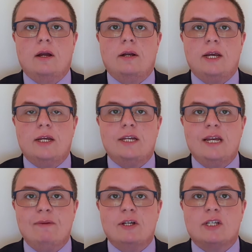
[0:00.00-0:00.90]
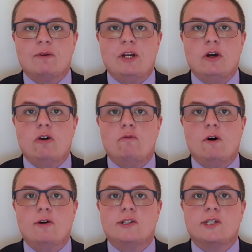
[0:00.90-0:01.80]
Nicodemus, we know,
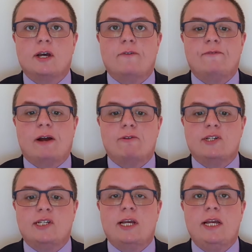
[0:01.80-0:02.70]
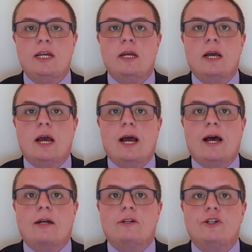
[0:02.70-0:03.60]
was a Pharisee
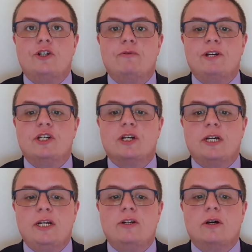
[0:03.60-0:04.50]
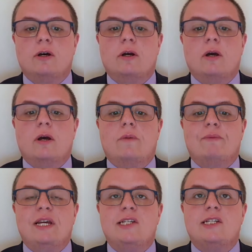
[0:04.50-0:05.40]
and a Jewish leader
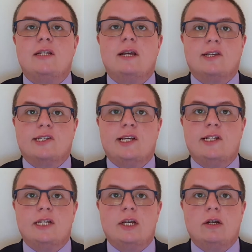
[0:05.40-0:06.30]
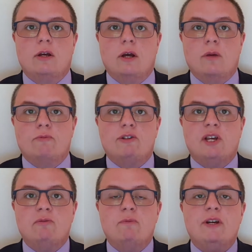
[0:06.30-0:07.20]
based in that city and
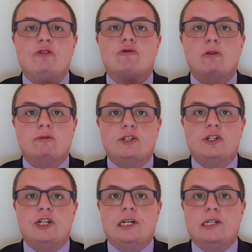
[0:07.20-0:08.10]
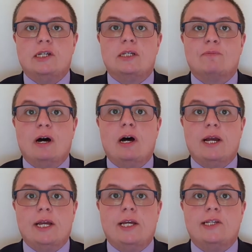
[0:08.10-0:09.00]
presumably drawn to Jesus by
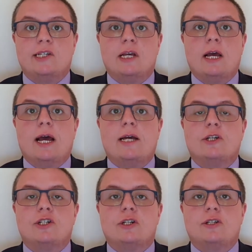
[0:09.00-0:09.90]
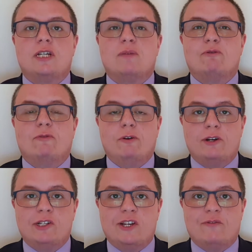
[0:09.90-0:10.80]
his actions, his
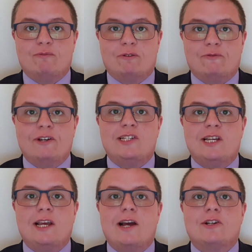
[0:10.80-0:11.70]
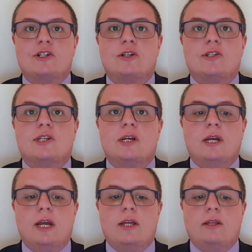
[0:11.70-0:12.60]
provocative prophetic actions
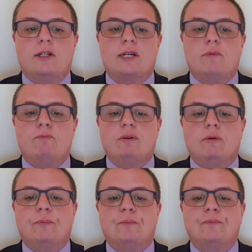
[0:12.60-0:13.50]
in the temple.